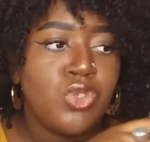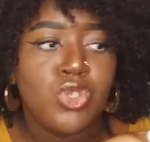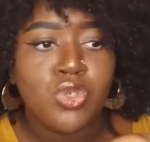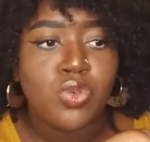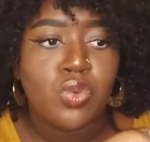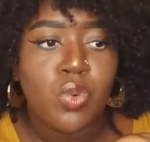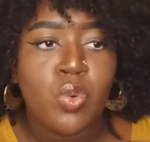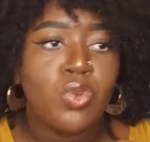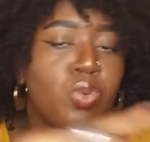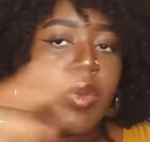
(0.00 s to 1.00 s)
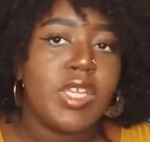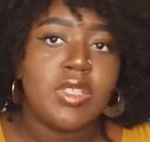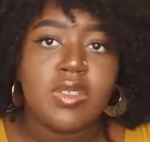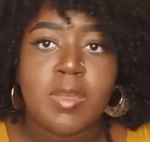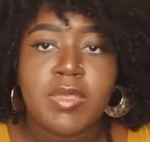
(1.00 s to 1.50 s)
June all the way
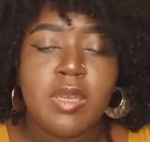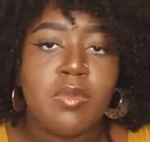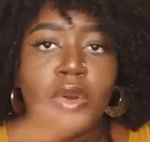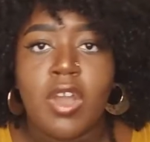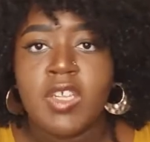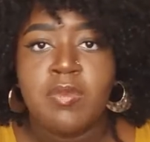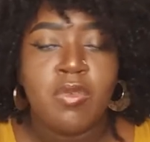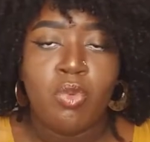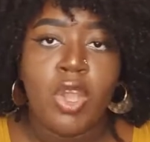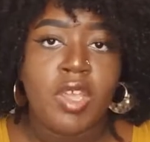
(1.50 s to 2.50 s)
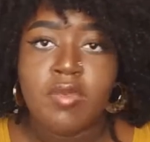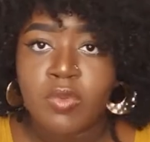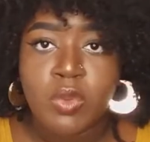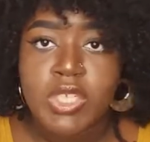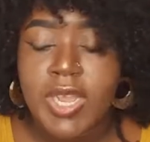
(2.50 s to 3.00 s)
to September. I've been working
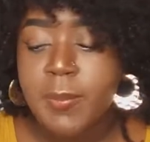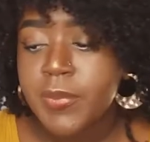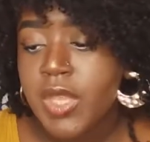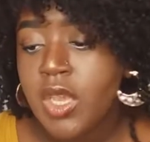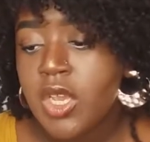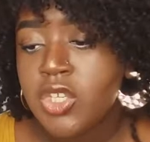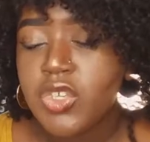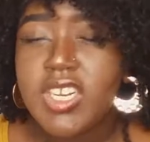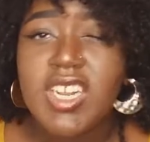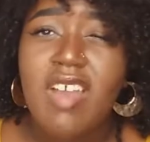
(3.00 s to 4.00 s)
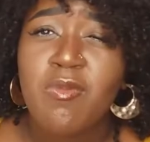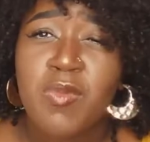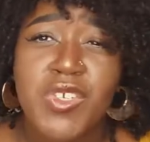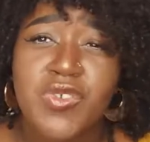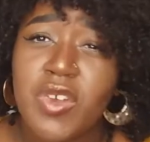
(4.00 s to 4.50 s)
full time. So I didn't have
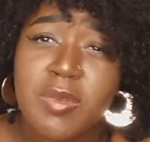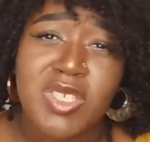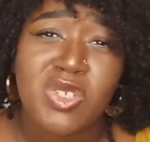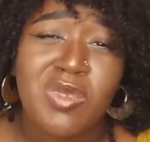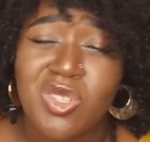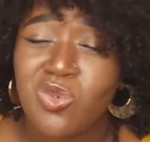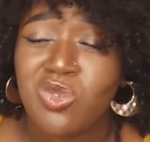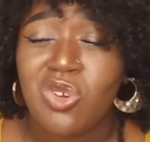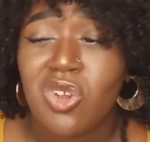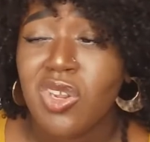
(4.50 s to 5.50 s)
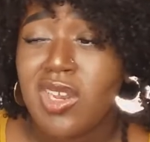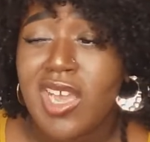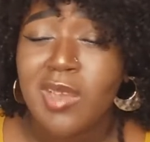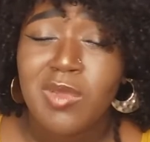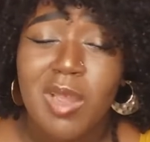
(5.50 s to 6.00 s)
much fun in my summer at all, not gonna
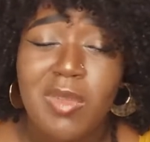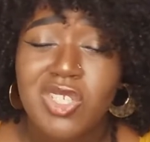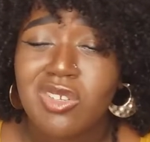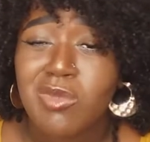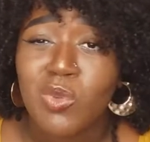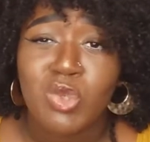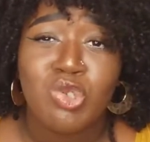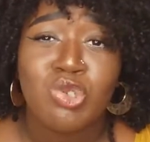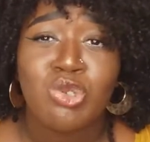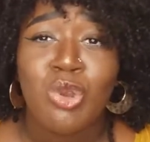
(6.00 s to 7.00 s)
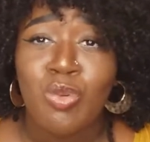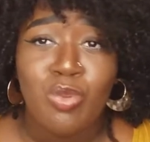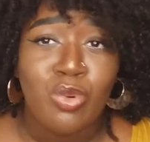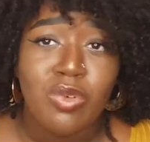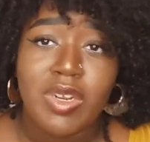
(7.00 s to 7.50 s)
lie. Like my summer was so
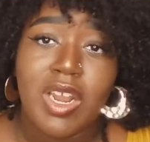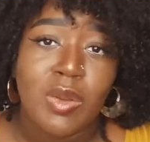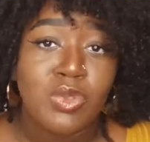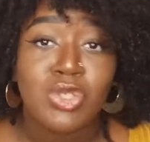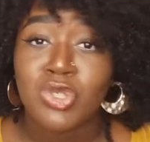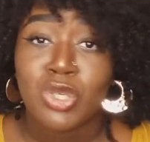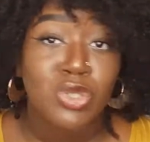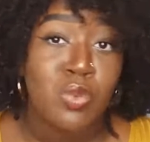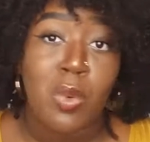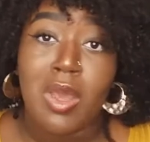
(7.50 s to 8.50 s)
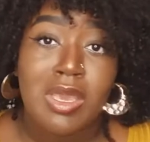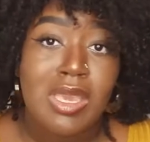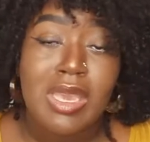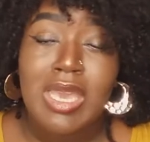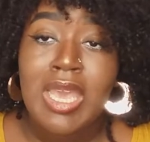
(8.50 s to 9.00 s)
boring. I was just
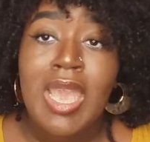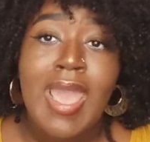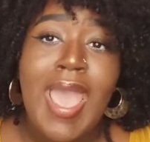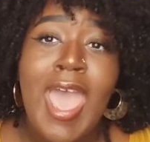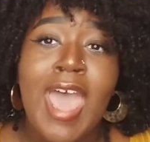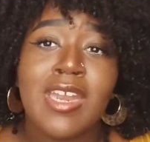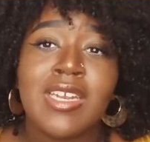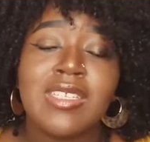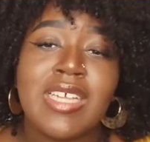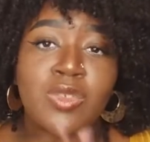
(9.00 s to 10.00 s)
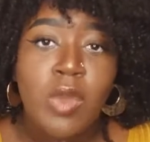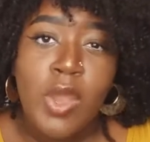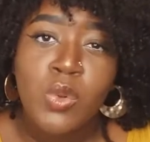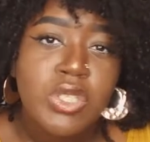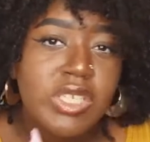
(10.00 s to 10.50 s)
working, and that's why
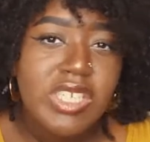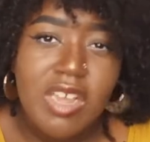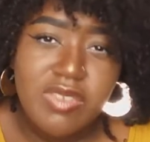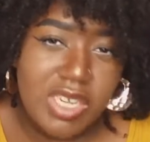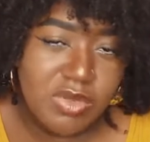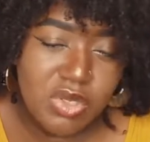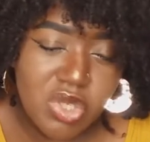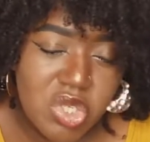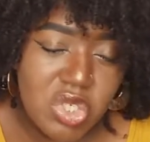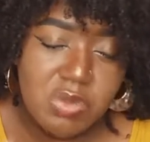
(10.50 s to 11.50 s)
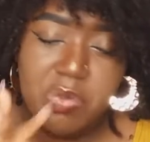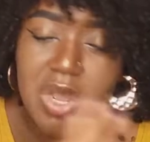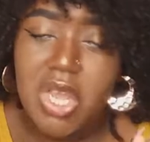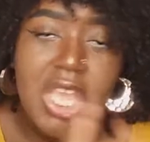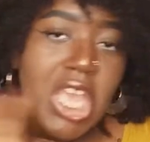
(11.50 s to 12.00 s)
I also didn't have time to do YouTube.
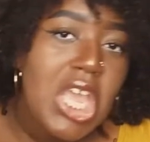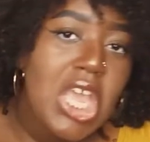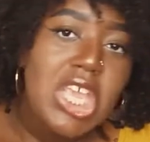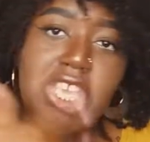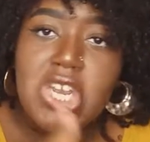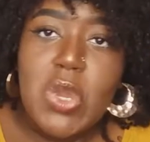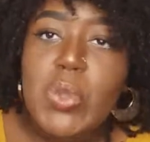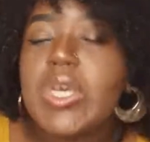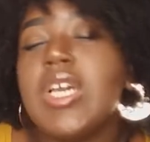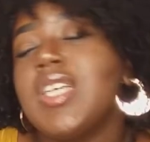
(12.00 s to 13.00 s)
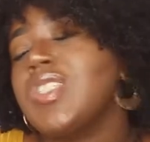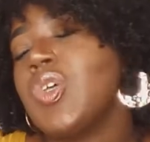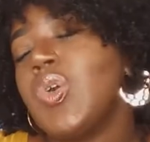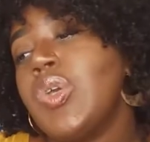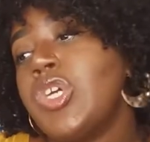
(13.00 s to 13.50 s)
But you know.
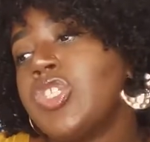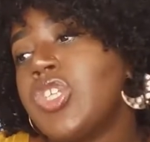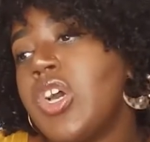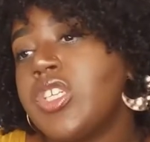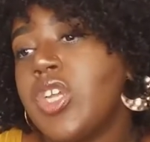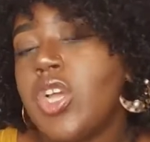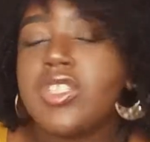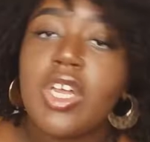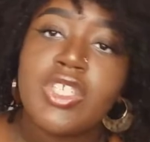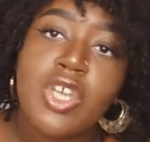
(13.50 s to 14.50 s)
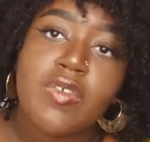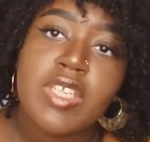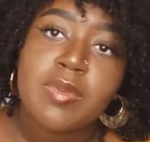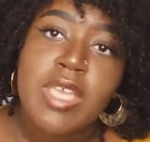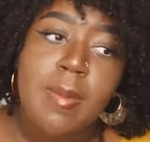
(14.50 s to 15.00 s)
So starting of
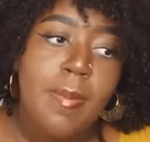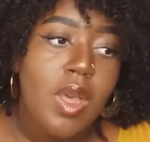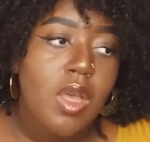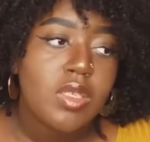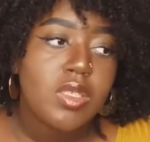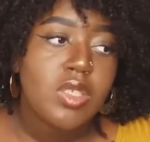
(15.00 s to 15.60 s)
September.